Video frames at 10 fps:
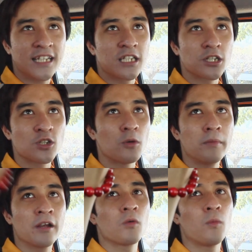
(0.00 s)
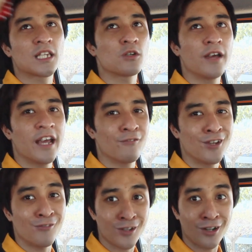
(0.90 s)
is there's no mirror whatsoever.
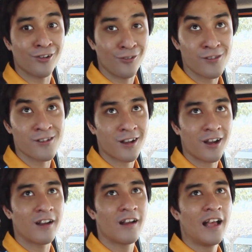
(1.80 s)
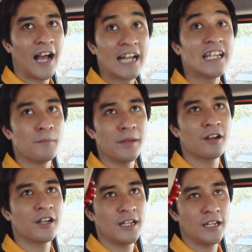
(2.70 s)
Even our older car had a
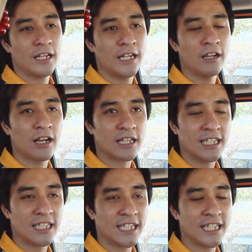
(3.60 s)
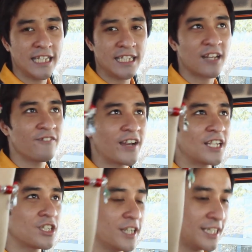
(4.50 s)
mirror here, at least in the sun
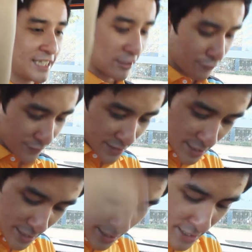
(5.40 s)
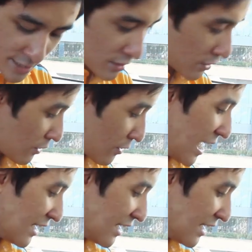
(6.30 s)
visor itself. So yeah,